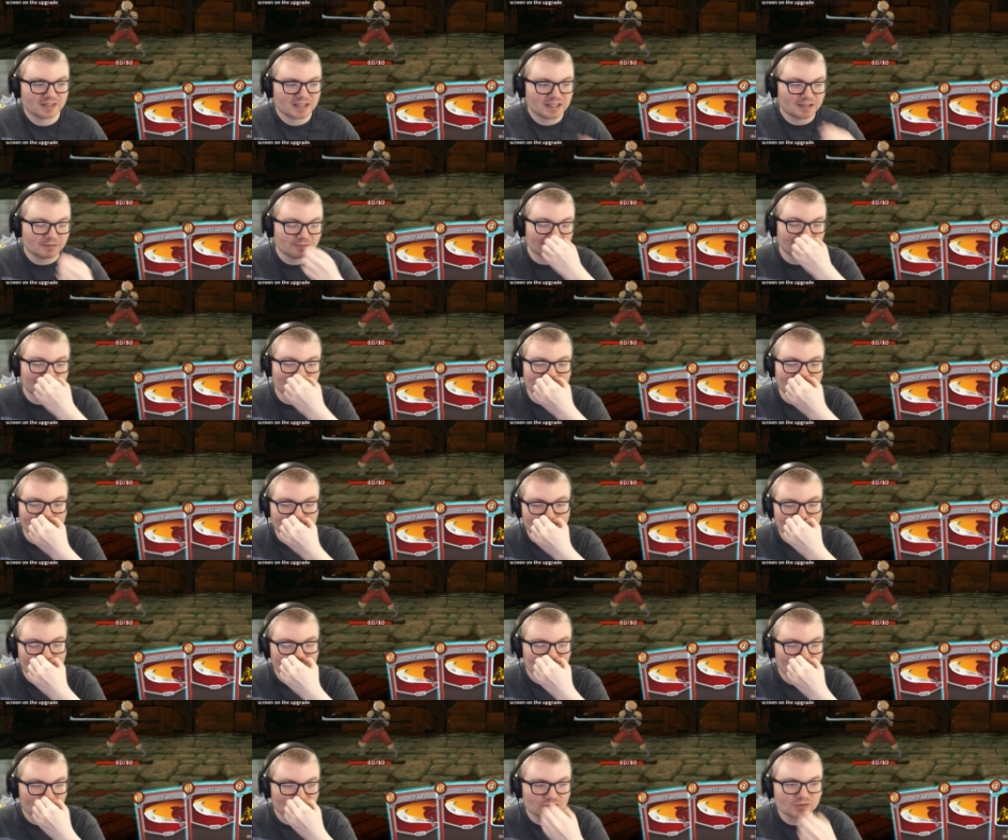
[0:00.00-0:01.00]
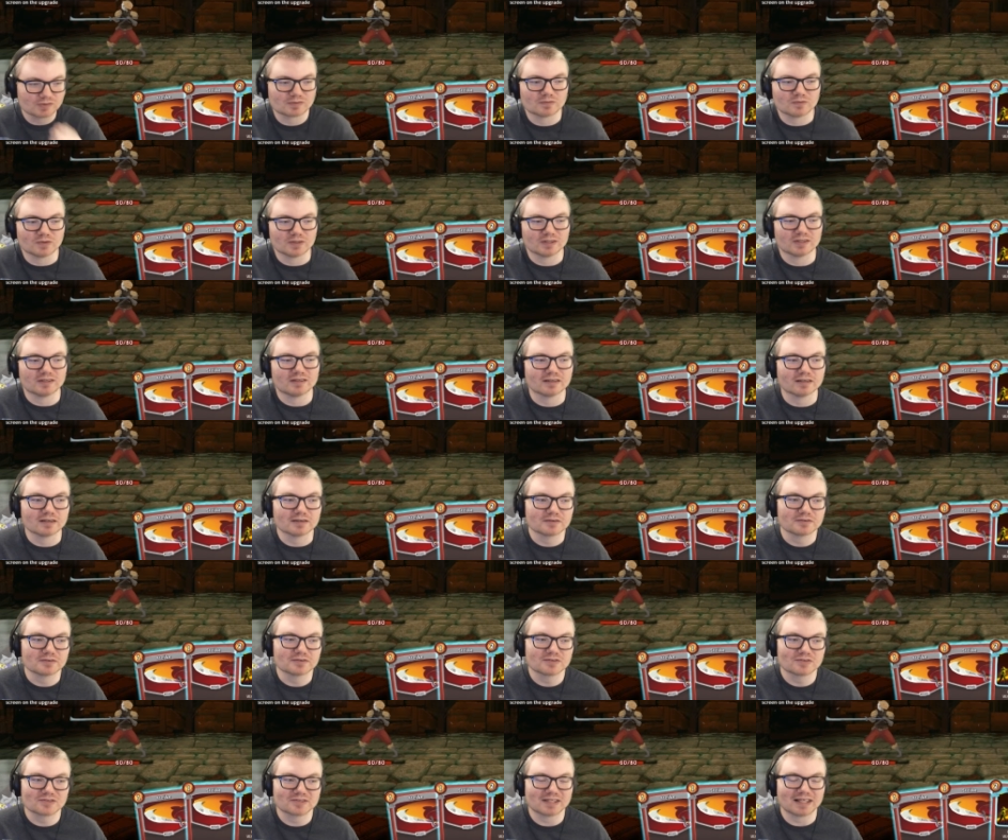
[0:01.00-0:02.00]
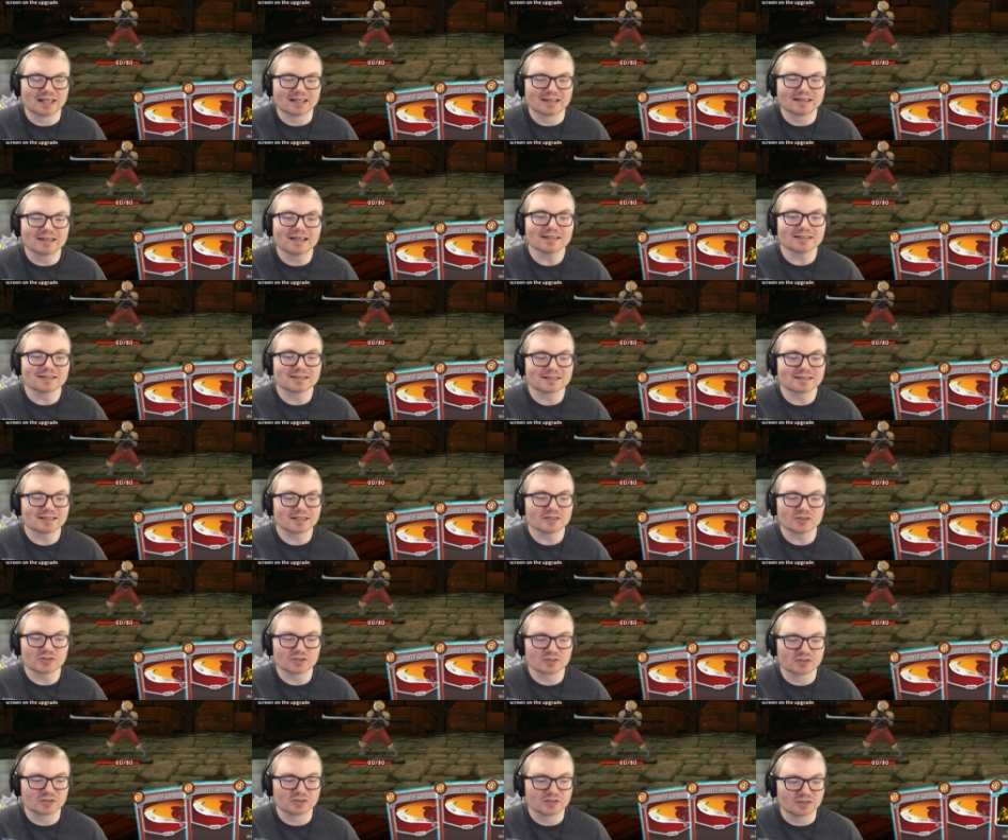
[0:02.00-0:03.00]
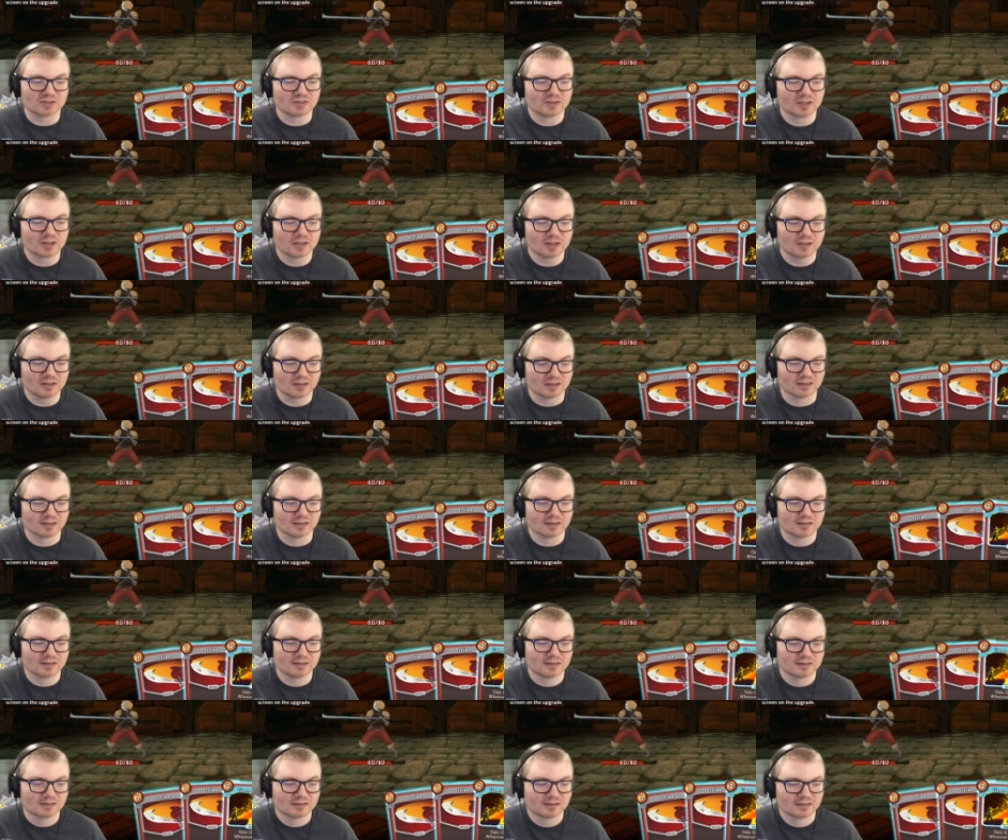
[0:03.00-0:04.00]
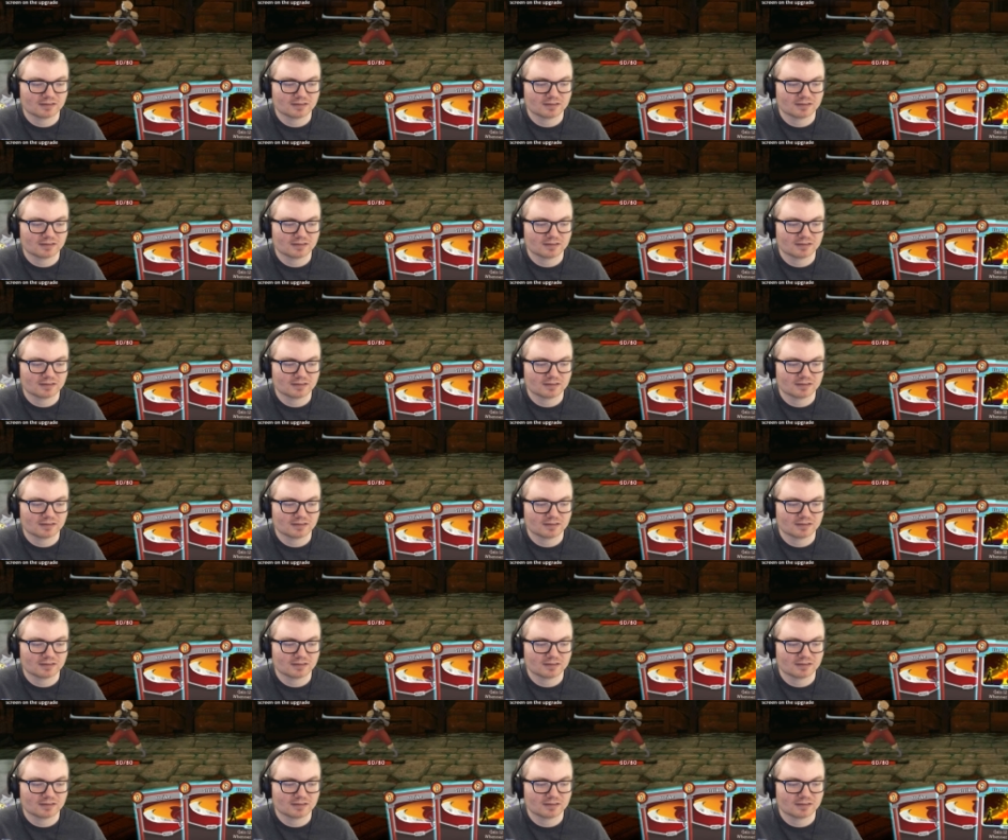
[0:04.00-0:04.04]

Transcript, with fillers: And we got an extra one of those. Like, that's such a good card.